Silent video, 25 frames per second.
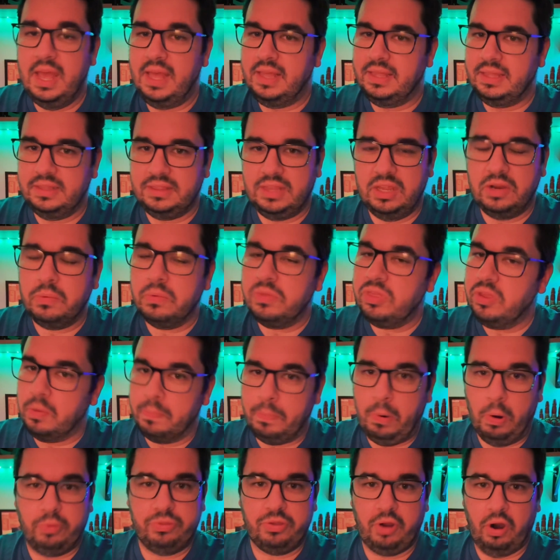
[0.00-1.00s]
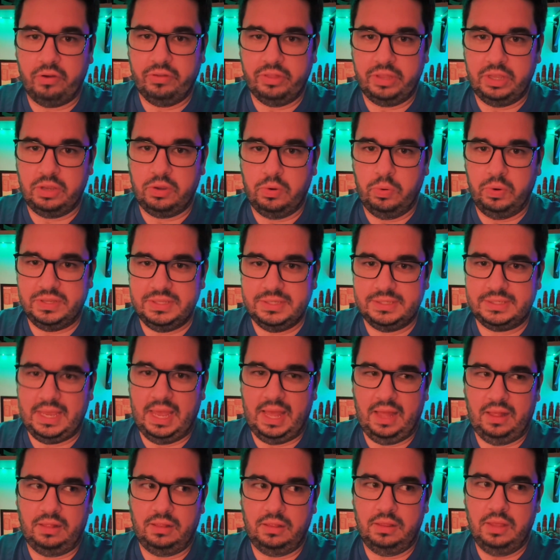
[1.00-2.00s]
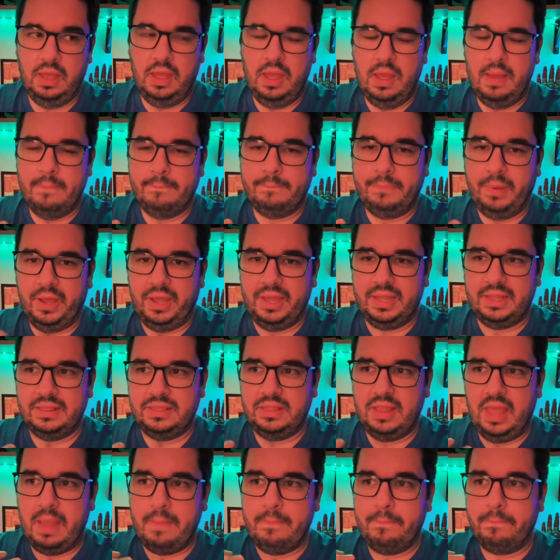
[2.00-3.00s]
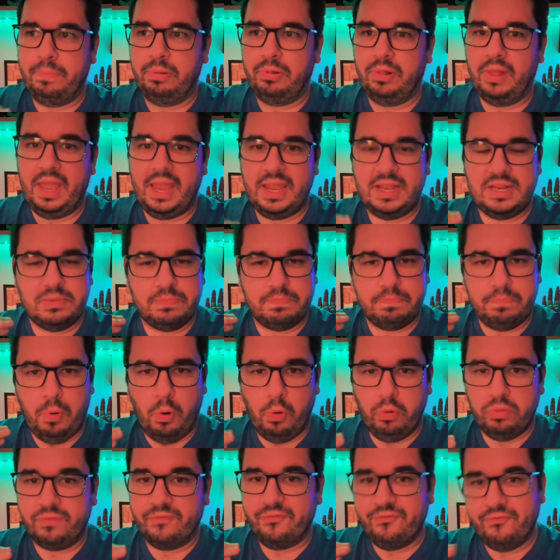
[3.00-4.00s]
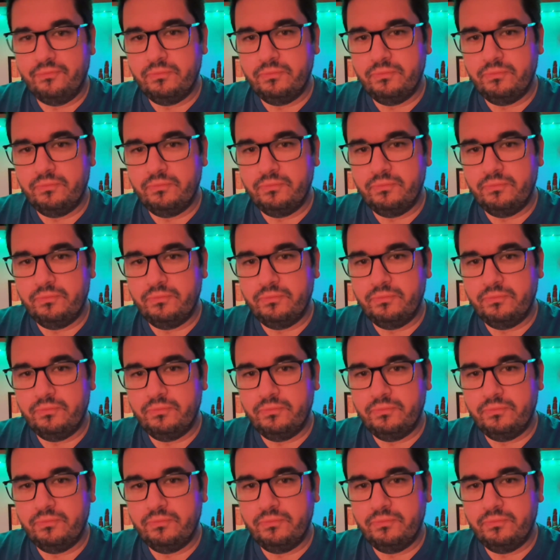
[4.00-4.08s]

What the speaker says: They're both Harley Quinzel, but they played both